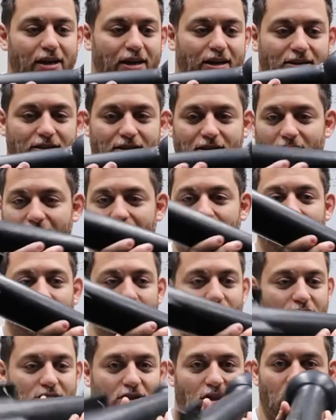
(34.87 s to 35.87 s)
It kind of
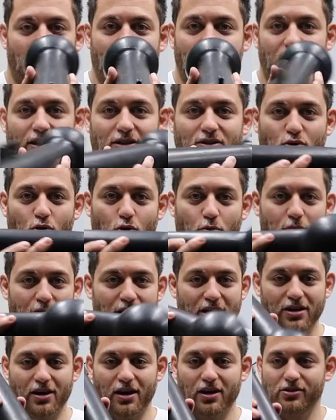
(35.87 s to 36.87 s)
looks like a
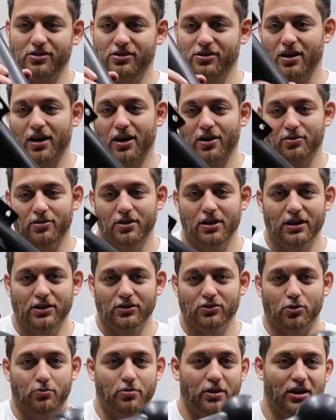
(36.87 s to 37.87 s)
torpedo, so
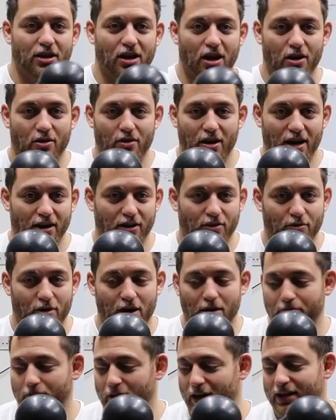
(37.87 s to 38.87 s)
torpedo and
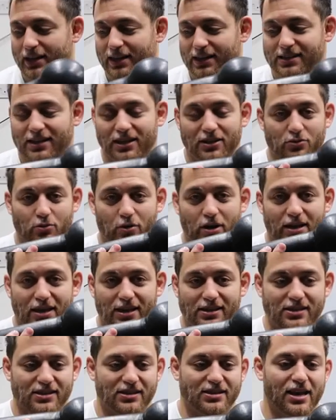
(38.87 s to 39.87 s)
grip, I guess that's where it
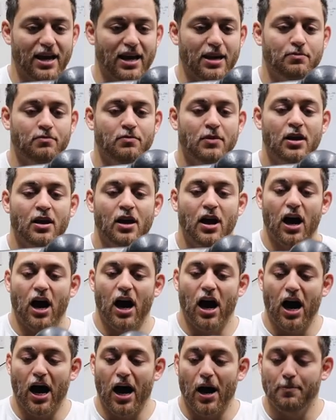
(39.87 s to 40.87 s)
gets its name.
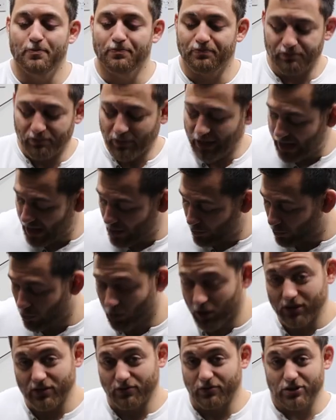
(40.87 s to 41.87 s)
It
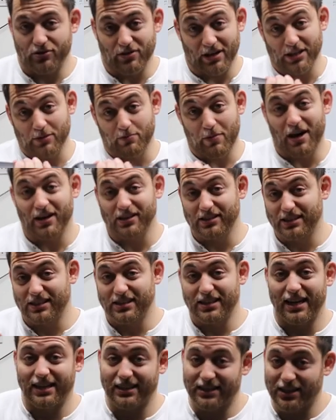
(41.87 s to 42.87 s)
was, for
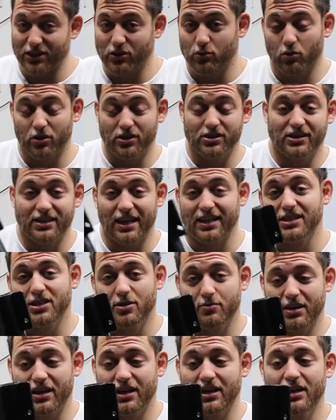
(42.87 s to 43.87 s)
transparency's sake, this was sent
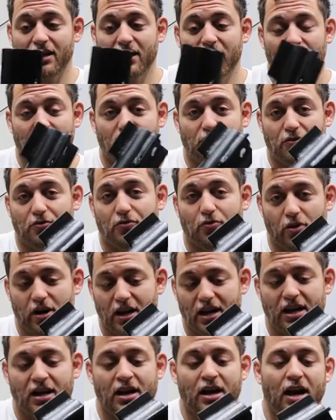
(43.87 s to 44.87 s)
to me for
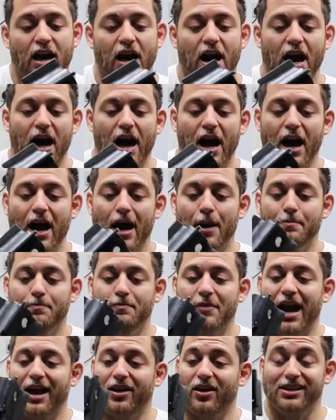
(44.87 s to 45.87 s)
free,
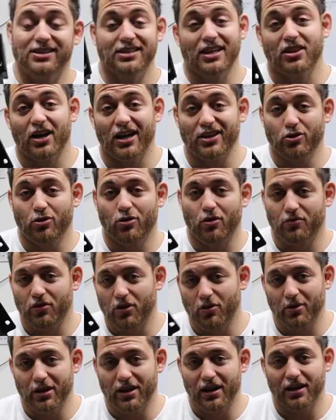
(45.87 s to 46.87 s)
and I said that I'd do a
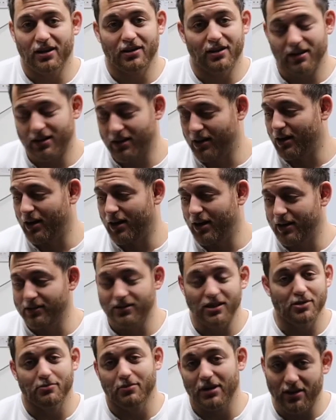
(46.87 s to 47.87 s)
review with it. It
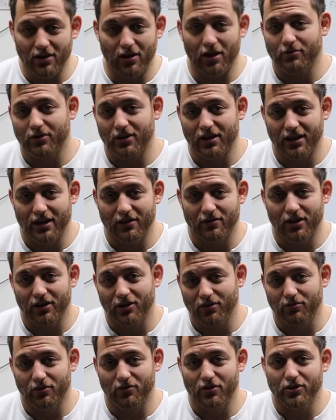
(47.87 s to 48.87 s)
doesn't mean that I'm going to give it a
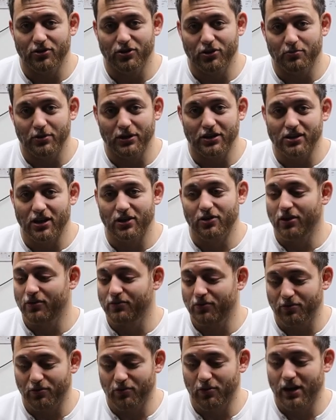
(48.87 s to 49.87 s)
good review just because I got
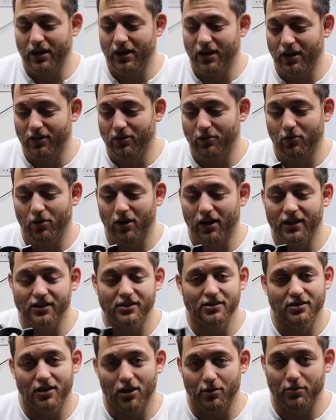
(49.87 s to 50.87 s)
it for free,
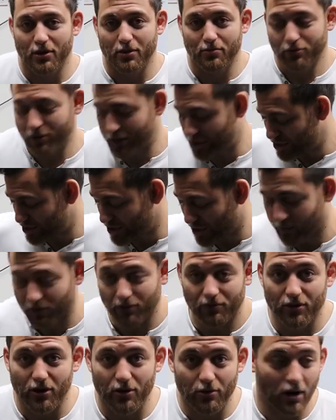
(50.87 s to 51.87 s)
otherwise I'd be a pretty shit
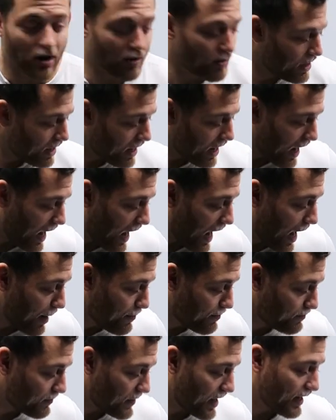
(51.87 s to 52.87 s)
reviewer.
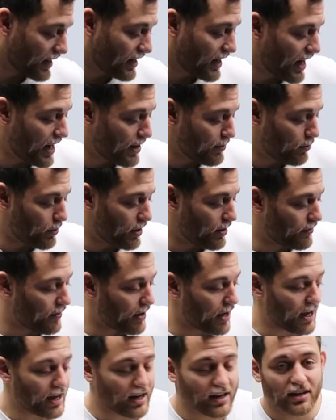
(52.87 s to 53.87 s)
It came
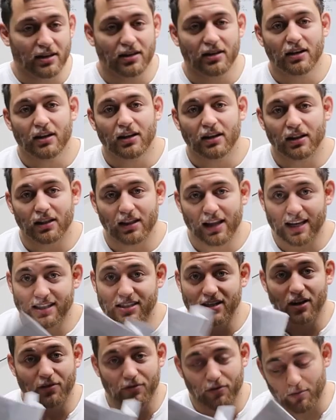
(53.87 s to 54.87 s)
with a
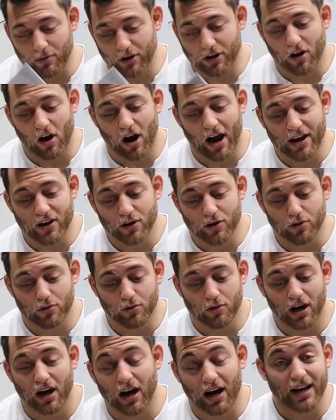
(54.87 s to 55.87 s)
letter from the guy
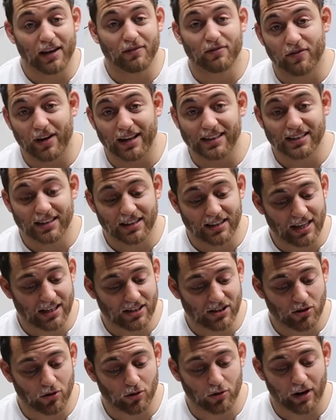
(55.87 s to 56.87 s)
who invented
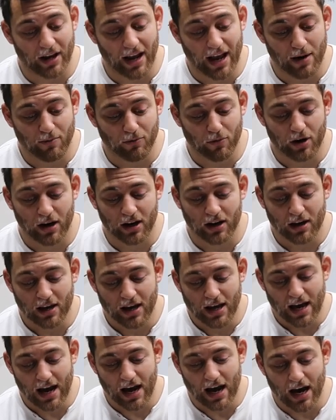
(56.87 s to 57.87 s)
this called Emery.
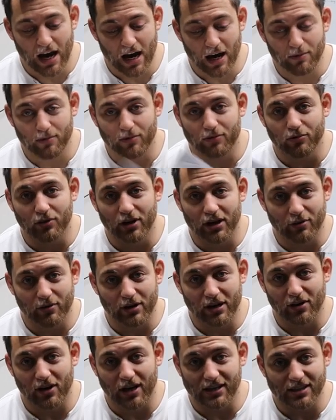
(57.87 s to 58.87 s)
Really,
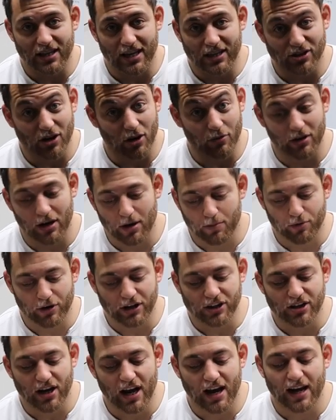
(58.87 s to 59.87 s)
really nice letter, so I really
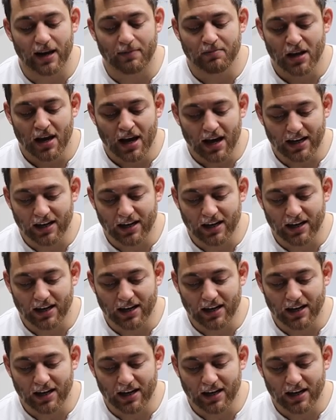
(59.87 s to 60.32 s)
appreciate it.